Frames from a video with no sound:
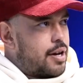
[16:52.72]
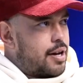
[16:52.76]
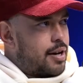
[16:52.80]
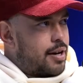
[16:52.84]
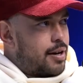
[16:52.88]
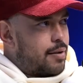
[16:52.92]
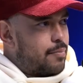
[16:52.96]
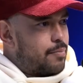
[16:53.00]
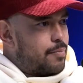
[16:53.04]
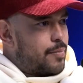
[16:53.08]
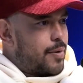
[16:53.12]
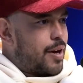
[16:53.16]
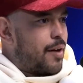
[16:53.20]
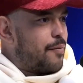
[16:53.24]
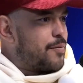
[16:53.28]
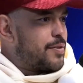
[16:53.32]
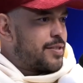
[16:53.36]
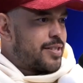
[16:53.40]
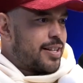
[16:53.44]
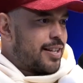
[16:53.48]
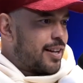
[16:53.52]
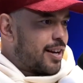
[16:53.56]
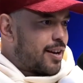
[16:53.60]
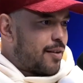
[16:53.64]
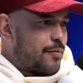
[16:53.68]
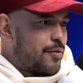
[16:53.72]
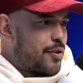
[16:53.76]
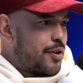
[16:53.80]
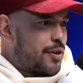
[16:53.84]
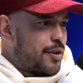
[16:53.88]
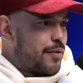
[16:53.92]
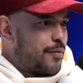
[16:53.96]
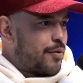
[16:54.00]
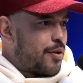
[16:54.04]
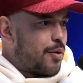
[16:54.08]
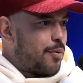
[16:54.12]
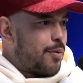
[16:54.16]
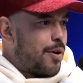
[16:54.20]
Obviously, like I've
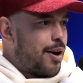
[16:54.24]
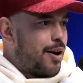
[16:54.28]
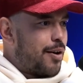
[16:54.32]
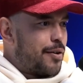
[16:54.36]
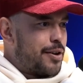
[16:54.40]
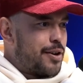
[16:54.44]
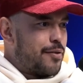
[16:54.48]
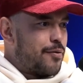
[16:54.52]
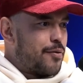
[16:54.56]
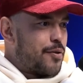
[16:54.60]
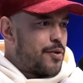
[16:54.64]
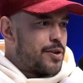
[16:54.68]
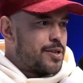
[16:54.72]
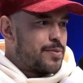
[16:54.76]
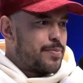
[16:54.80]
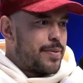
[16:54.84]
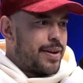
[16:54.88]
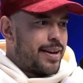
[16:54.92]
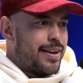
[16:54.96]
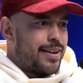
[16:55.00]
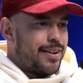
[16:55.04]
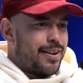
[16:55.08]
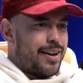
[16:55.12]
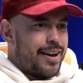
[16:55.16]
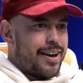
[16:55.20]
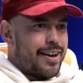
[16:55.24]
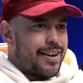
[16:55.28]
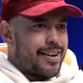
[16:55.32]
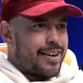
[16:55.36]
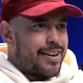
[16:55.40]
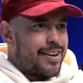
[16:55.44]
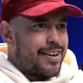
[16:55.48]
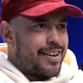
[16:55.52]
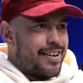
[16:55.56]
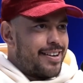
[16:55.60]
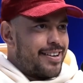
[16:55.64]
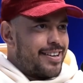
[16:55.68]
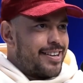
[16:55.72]
known you for a while, and you've always been
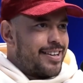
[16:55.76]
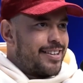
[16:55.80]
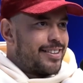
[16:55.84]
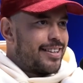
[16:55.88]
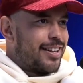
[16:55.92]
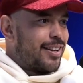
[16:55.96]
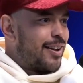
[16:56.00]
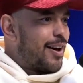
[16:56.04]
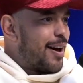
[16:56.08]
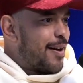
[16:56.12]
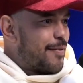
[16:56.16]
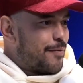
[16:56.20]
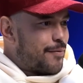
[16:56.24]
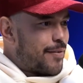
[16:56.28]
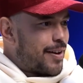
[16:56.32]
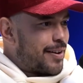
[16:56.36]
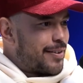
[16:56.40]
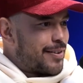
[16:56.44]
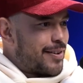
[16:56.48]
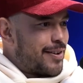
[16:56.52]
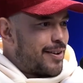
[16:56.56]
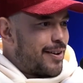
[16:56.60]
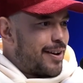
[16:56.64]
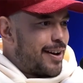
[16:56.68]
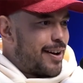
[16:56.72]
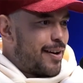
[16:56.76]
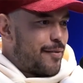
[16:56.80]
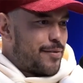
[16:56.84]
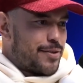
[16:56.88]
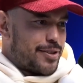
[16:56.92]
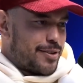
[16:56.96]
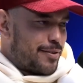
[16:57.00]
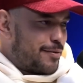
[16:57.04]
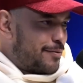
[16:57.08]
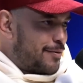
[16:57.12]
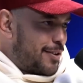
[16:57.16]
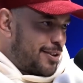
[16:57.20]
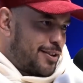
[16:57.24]
like the light, fun guy.
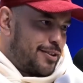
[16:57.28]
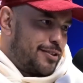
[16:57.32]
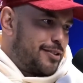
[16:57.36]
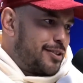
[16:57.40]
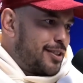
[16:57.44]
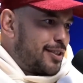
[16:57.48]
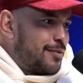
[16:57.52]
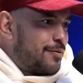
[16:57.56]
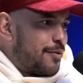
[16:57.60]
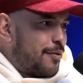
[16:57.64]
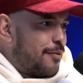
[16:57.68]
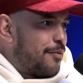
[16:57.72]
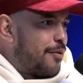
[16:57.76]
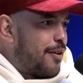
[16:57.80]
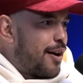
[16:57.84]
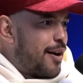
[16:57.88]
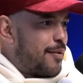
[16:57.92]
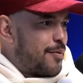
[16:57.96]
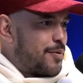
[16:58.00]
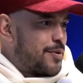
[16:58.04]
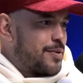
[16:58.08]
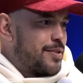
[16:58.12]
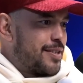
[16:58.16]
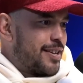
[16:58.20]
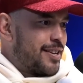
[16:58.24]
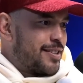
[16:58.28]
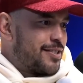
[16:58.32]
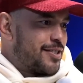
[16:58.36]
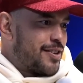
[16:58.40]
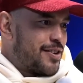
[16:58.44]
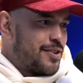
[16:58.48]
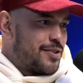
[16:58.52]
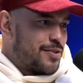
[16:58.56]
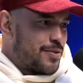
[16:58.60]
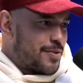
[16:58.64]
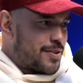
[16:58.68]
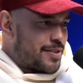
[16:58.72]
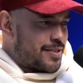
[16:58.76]
Obviously, you're fucking 6'5" or 6,
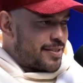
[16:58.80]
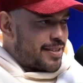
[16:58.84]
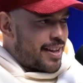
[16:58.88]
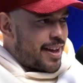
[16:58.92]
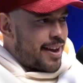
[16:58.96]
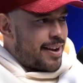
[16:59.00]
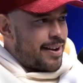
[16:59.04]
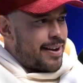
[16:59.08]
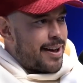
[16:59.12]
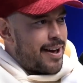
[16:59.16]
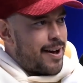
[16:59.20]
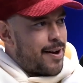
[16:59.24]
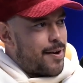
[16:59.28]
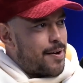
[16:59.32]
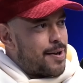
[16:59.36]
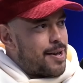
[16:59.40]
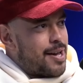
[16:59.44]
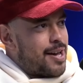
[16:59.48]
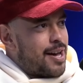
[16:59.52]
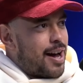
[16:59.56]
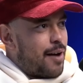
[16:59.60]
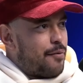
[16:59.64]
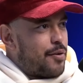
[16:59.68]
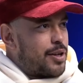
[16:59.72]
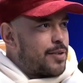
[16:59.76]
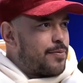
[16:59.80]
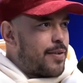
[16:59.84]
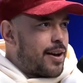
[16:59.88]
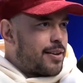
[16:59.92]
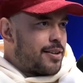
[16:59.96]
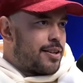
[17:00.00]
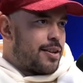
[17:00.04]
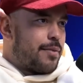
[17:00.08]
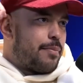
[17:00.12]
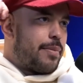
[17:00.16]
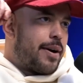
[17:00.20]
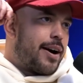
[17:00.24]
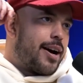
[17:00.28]
so you sort of stand out. I've always
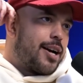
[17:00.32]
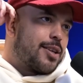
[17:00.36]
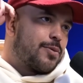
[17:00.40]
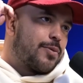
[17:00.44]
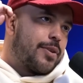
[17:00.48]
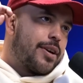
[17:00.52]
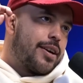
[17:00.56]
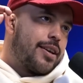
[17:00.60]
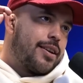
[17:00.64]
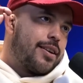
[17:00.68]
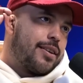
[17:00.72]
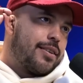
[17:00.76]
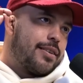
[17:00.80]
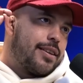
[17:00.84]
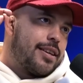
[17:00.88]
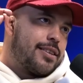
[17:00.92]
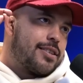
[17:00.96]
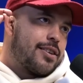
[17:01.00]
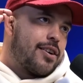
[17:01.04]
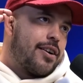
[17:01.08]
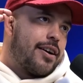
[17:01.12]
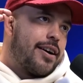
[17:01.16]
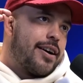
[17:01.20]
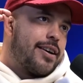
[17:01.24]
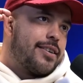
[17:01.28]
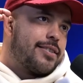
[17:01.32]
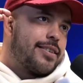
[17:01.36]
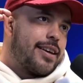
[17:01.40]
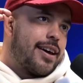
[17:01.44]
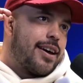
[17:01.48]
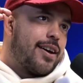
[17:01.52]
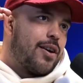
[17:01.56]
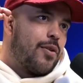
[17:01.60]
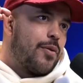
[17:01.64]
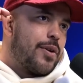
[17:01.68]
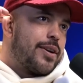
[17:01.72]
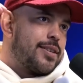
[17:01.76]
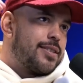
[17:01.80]
found in the past when there's guys
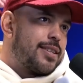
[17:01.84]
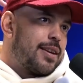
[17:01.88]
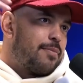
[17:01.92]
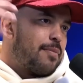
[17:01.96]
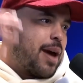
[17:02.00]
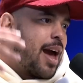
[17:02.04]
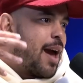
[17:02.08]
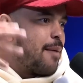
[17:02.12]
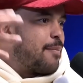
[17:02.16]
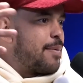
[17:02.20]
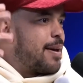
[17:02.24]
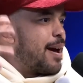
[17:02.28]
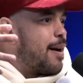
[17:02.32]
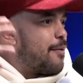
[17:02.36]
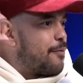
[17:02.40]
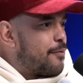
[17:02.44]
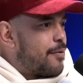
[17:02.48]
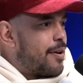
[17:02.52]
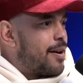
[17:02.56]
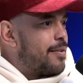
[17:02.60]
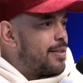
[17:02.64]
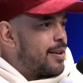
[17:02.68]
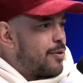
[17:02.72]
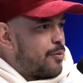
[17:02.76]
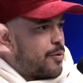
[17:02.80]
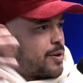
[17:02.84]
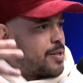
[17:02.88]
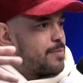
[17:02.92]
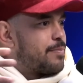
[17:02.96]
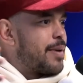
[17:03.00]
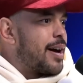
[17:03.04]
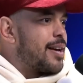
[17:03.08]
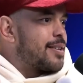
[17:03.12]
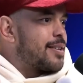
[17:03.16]
that always seem happy up front, they're always